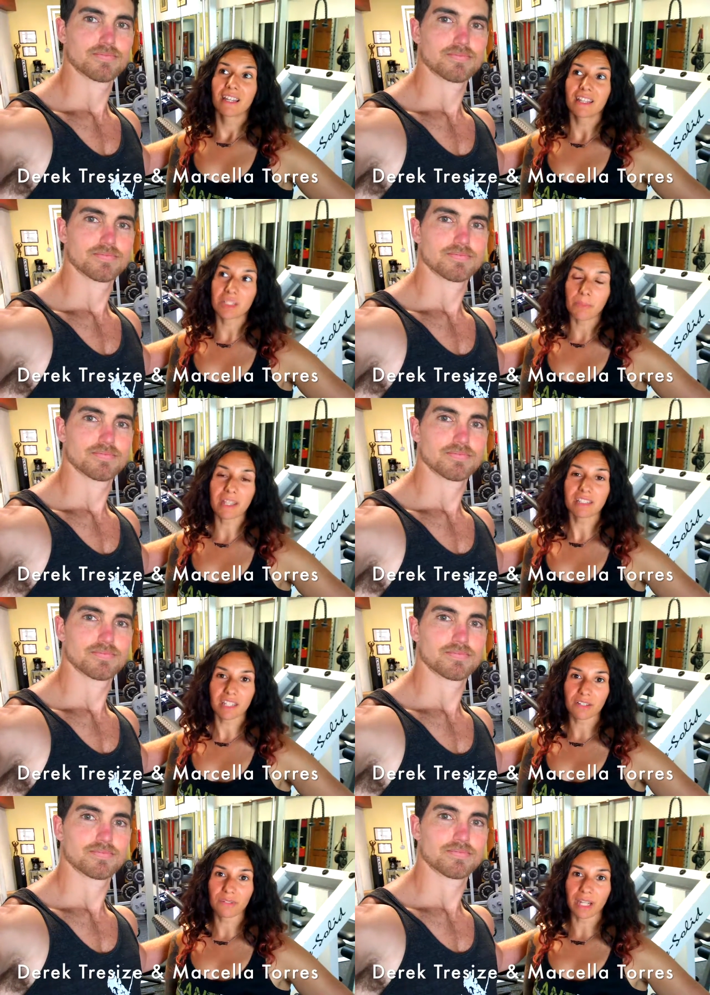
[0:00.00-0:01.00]
Speaker 1: is the best
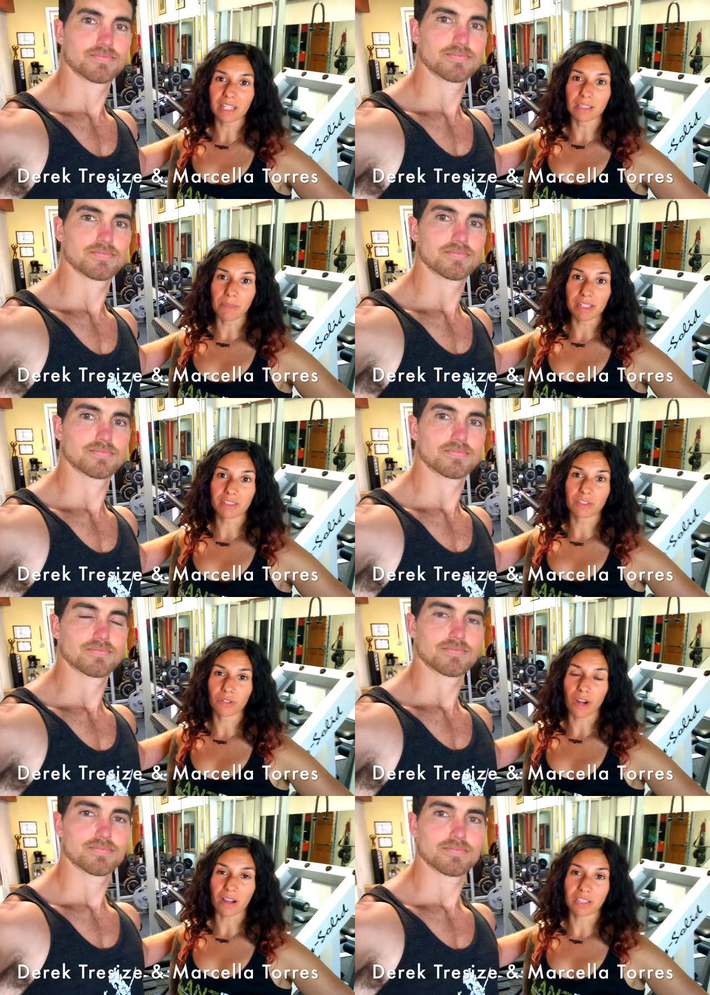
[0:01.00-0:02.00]
thing for getting the message
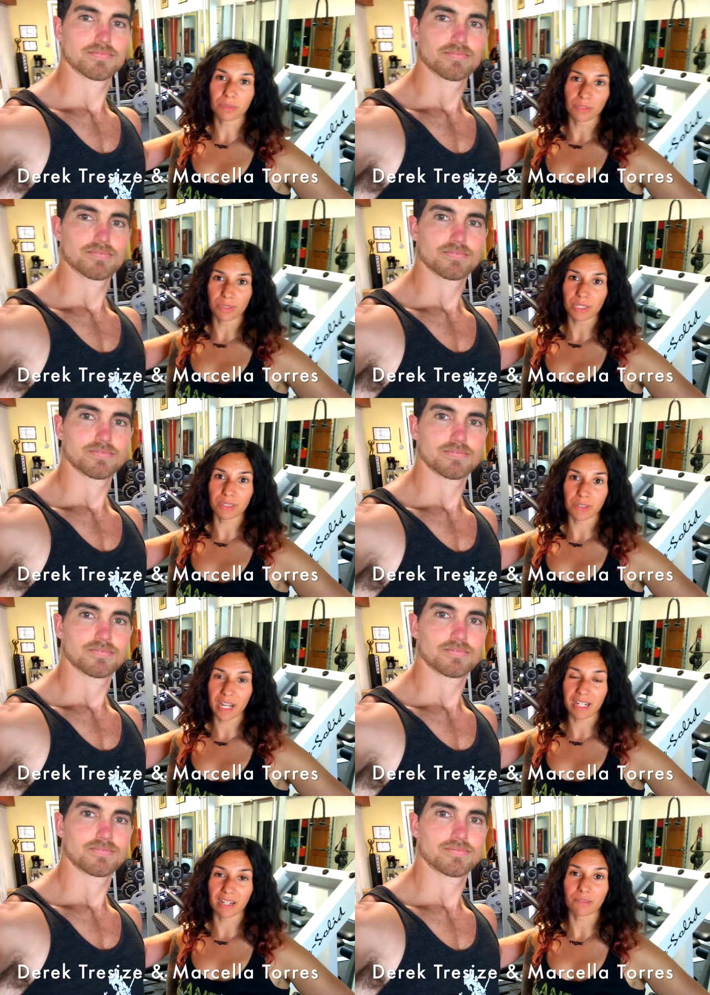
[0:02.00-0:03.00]
across. When you look
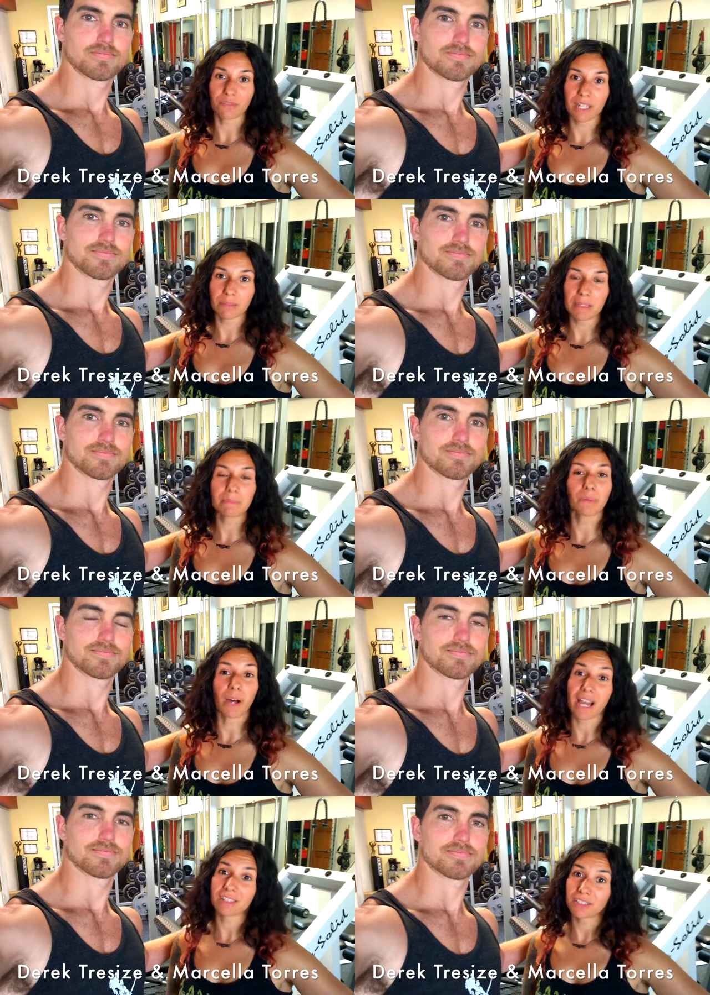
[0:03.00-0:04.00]
great and fit, people will
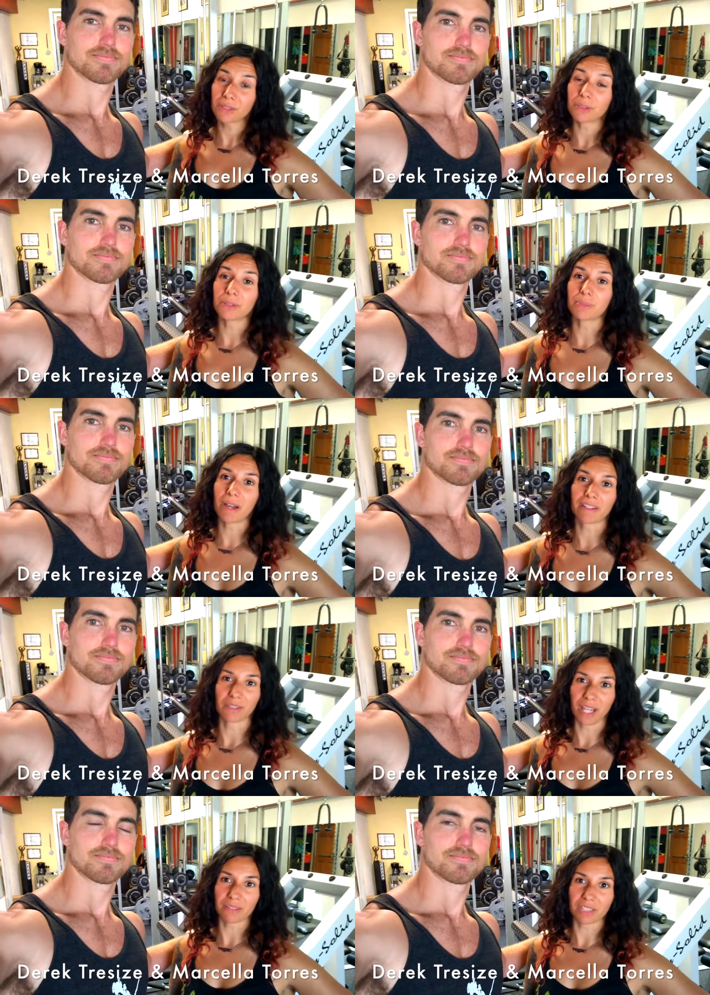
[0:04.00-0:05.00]
ask you about
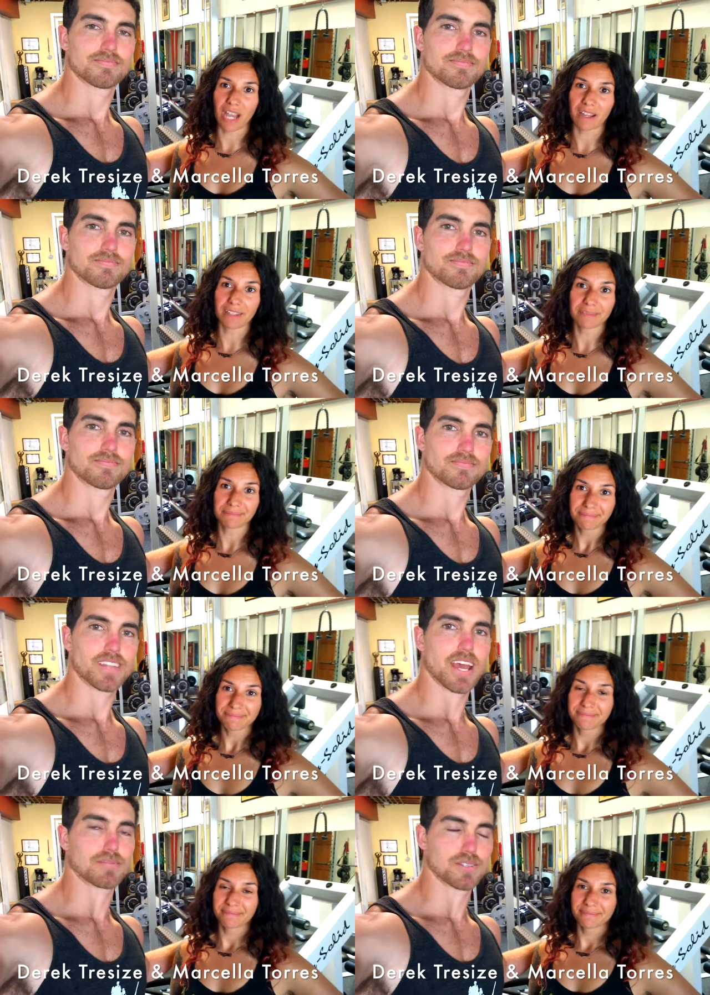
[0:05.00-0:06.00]
your lifestyle.
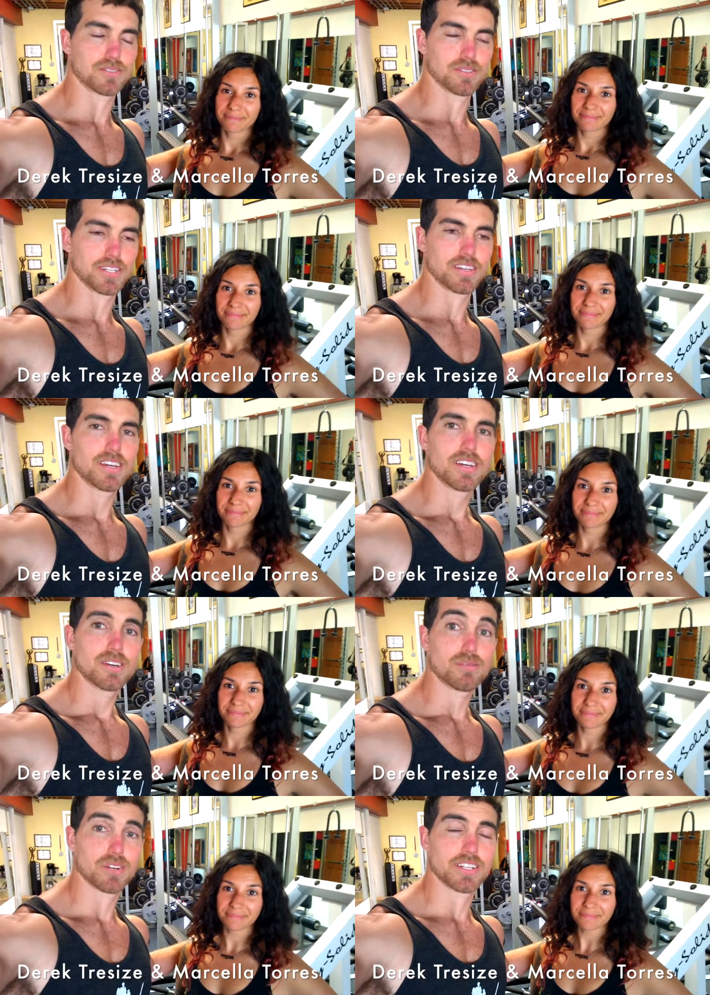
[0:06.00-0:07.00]
Speaker 2: Absolutely.
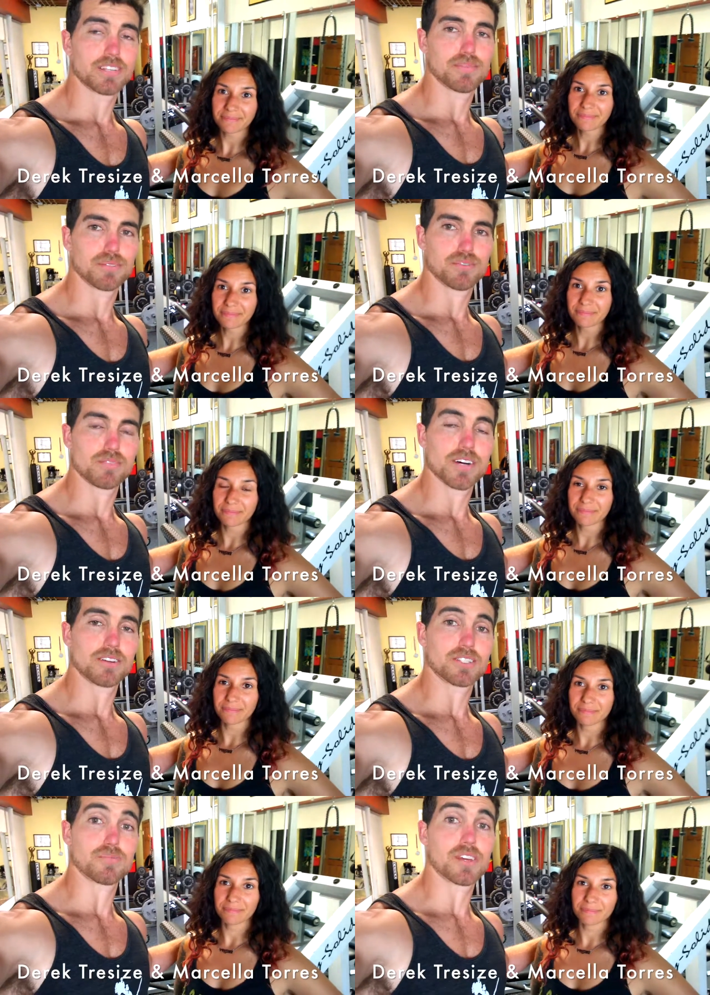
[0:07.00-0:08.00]
We're in it to build role
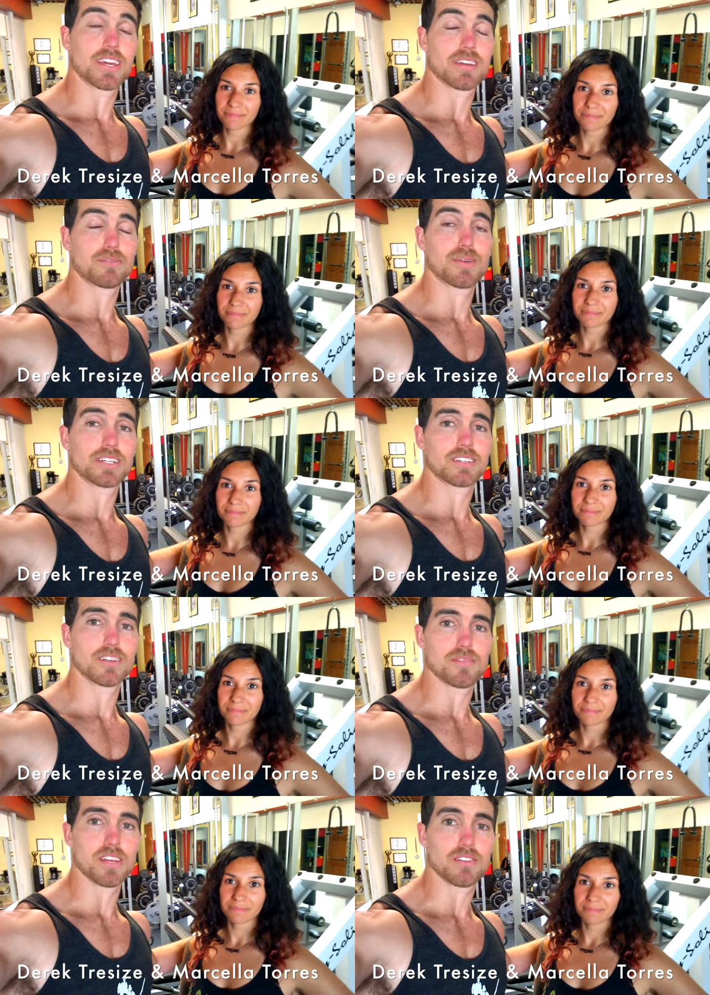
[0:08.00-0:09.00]
models, and we can't wait to
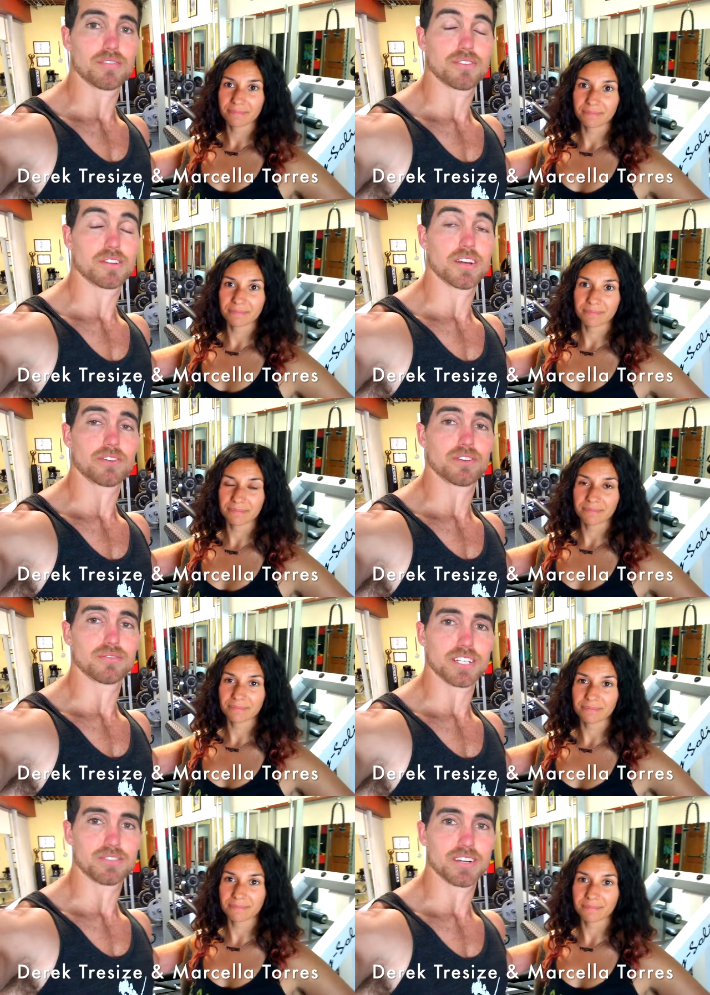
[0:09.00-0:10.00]
come to Erie for the inaugural
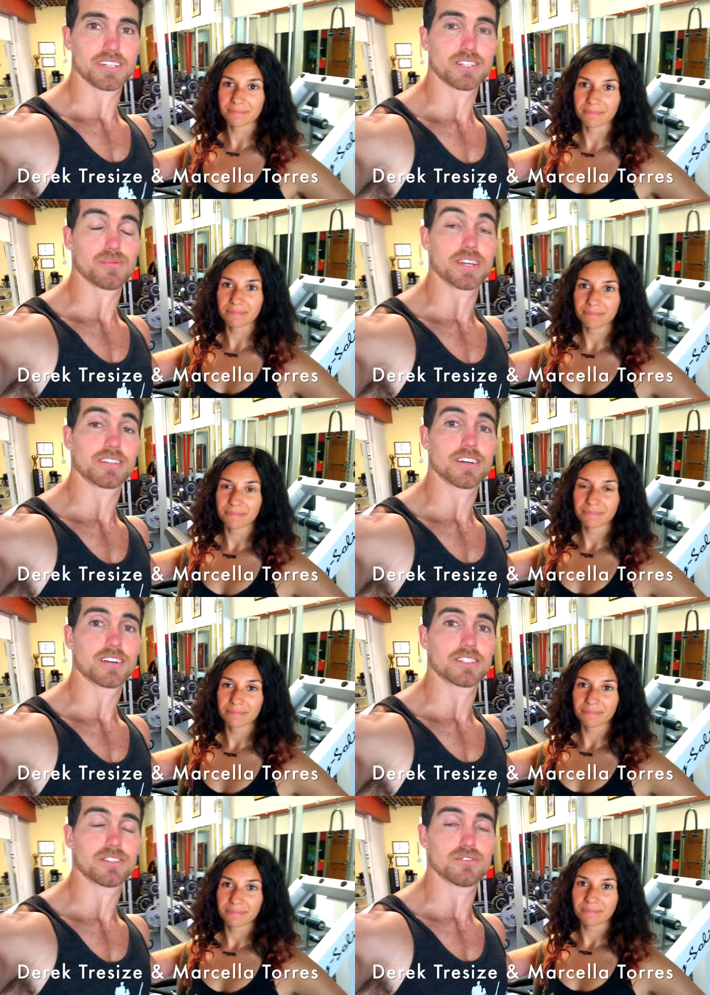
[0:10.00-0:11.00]
VegFest so we can
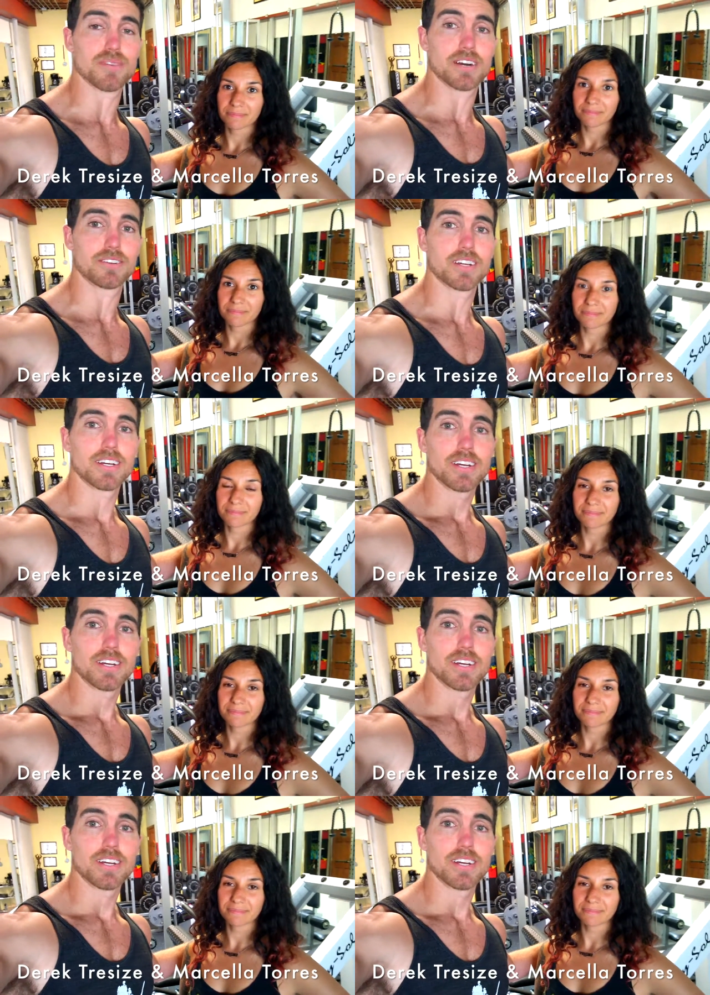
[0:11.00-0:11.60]
talk to you about